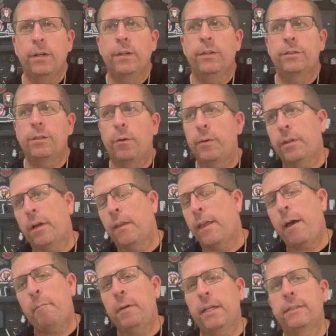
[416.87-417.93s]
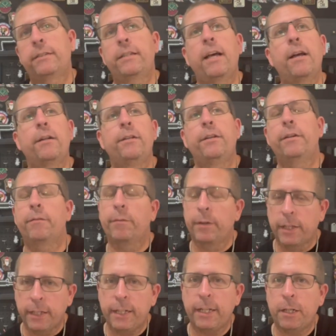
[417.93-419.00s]
So with all that being said, you
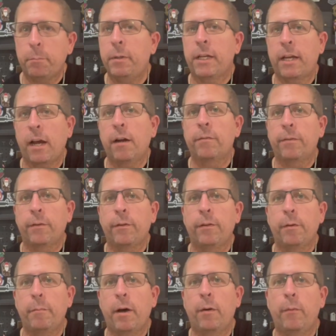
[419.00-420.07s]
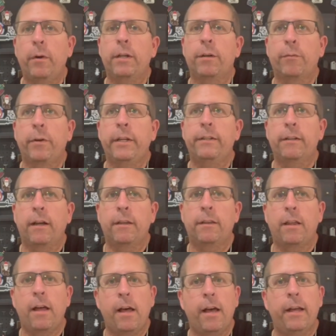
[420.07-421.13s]
really need to be careful about what you're reading
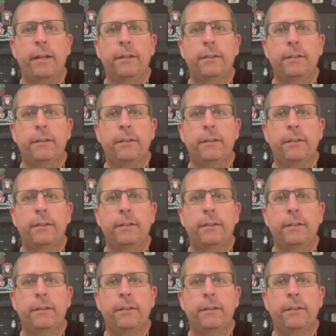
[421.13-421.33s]
online